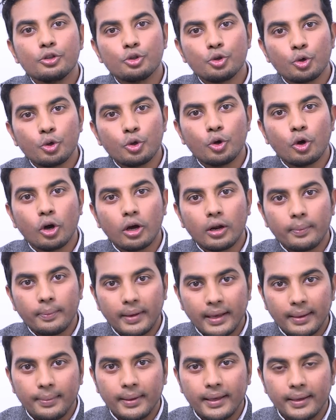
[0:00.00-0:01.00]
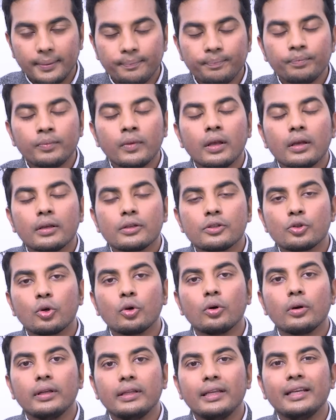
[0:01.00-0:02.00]
to your baby.
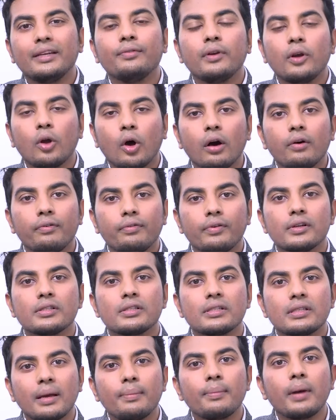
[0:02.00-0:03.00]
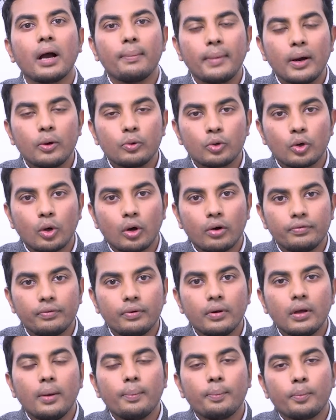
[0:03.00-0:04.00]
So it will offer some amount
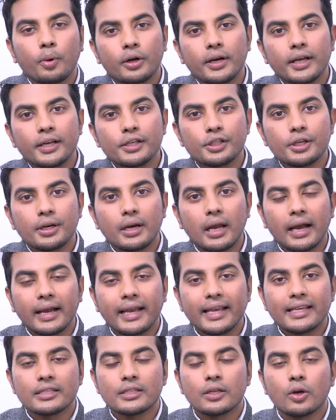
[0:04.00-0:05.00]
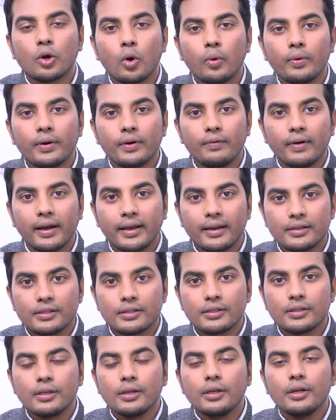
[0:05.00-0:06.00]
of protection against the COVID
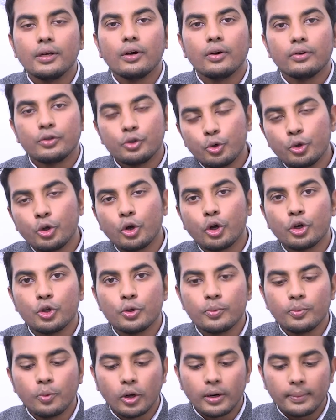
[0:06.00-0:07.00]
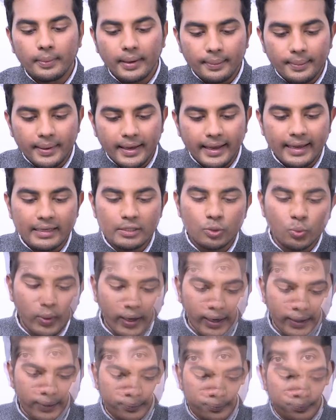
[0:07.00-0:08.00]
virus to your newborn baby as
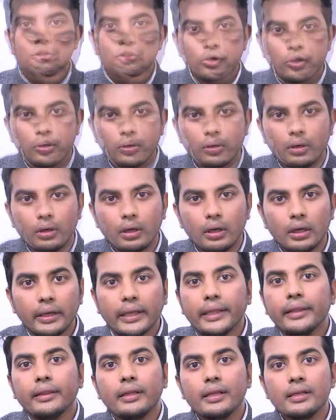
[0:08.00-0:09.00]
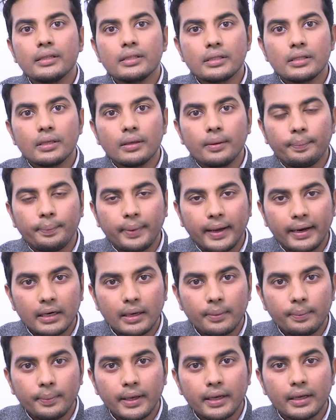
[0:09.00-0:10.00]
well. So in this
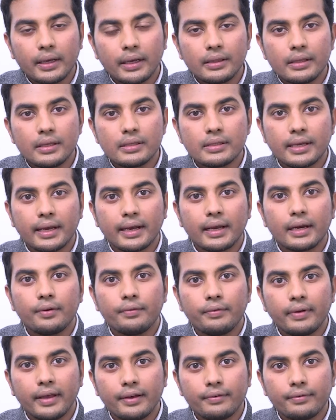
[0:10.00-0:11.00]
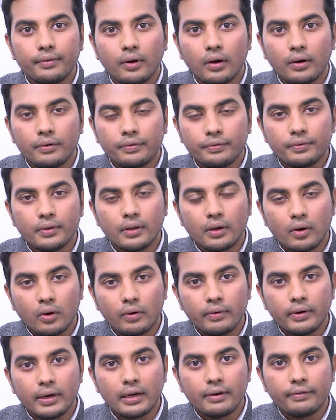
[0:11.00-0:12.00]
pandemic, in the second wave of the
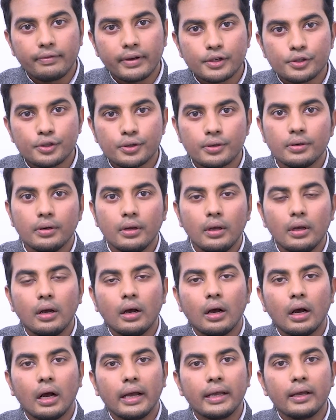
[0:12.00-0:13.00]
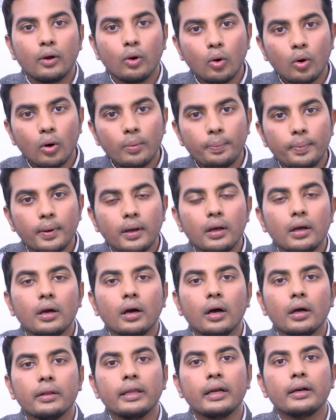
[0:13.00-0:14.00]
COVID infection, I hope
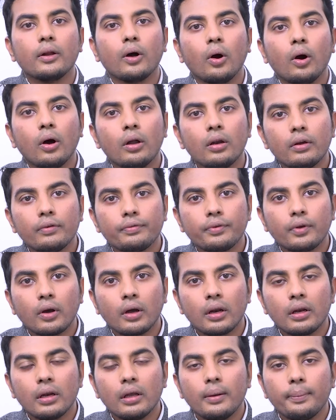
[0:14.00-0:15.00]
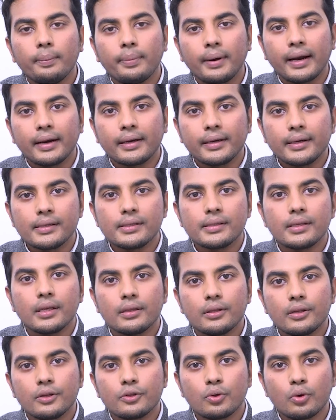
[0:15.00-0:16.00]
that all of y'all practice
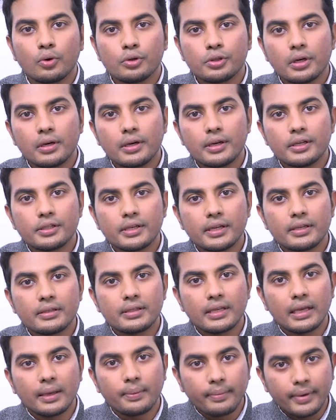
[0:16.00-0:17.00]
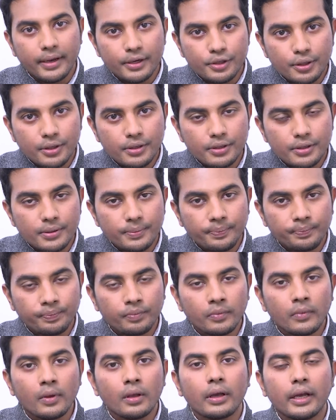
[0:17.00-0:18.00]
the social distancing measures.
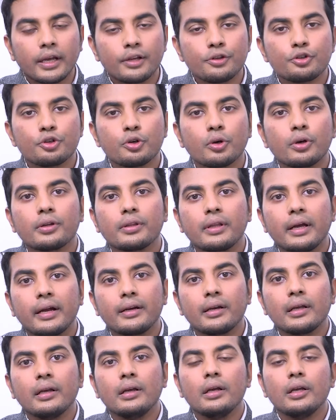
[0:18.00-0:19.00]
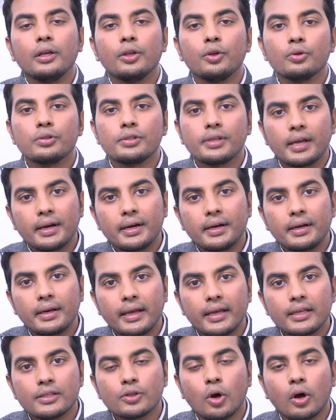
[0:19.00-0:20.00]
Ensure that you
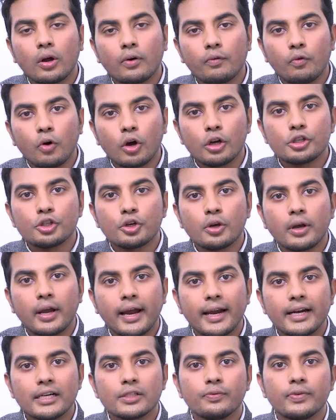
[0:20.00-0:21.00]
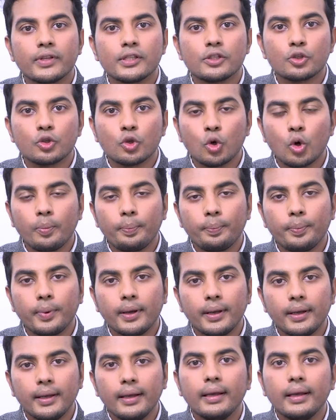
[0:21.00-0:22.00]
sanitize or wash your hands with
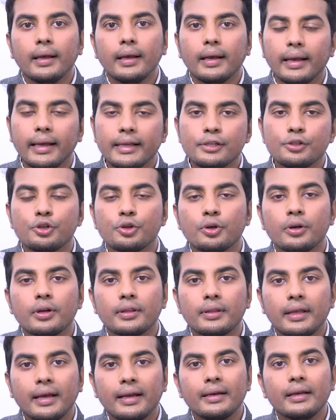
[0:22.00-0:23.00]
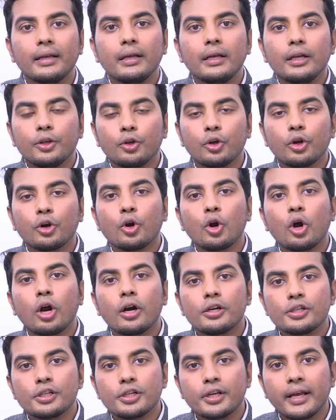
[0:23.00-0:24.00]
soap. Ensure that you're
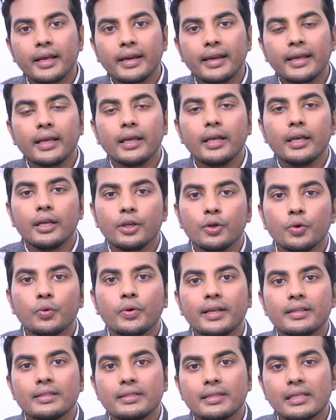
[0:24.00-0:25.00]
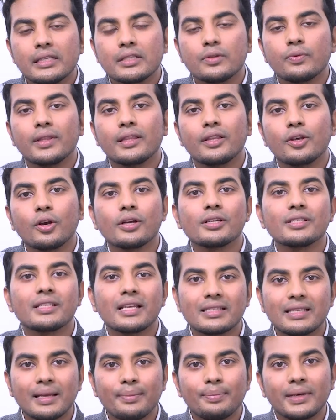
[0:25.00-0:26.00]
not sharing utensils with your
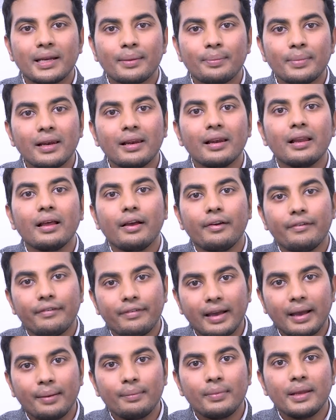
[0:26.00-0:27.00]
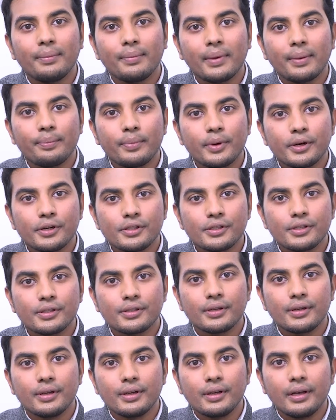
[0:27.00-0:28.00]
susceptible family
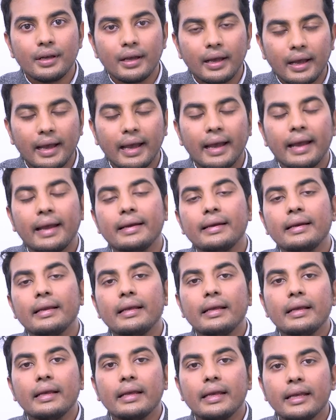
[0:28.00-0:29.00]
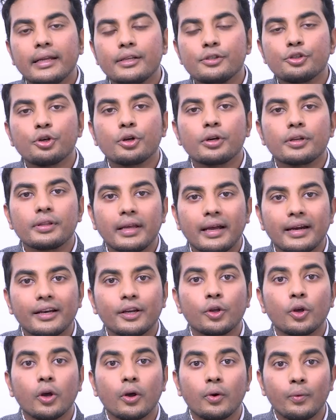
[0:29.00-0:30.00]
members, and ensure that
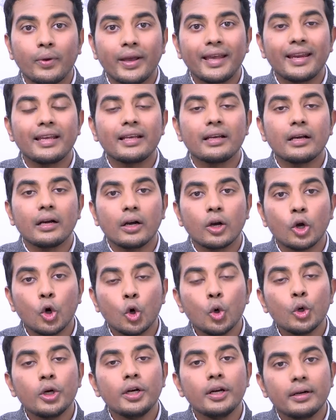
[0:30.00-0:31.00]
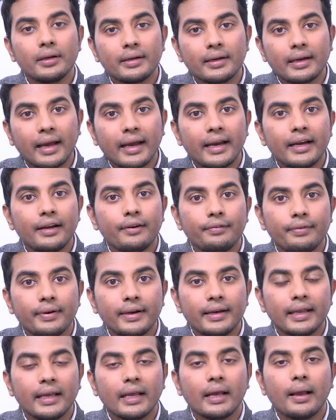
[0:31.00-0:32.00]
you're wearing a good tight
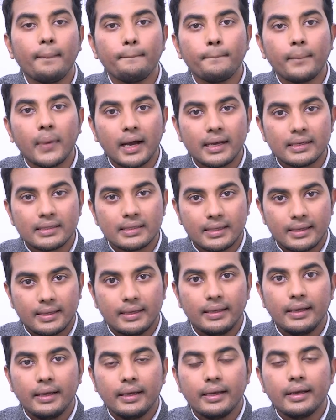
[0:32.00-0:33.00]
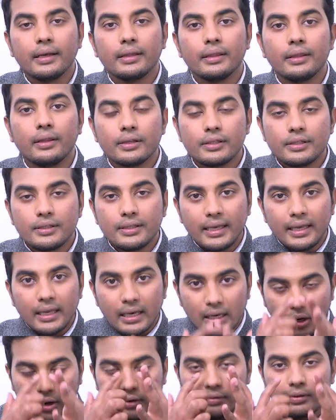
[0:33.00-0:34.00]
fitting mask. The
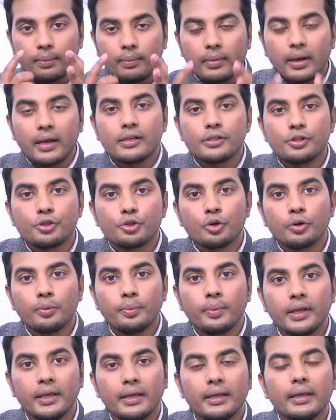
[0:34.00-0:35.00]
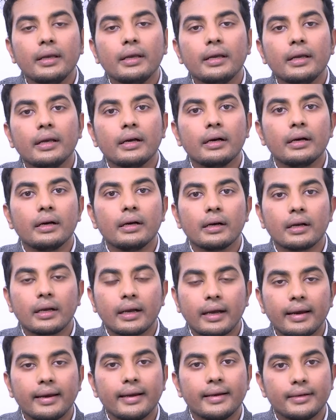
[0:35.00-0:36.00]
seal of the mask should be
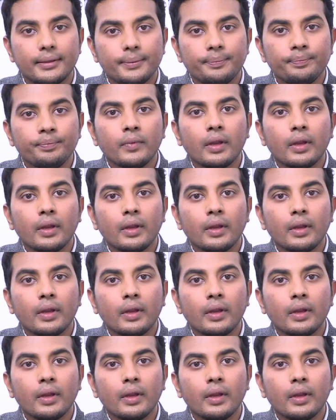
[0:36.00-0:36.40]
correct.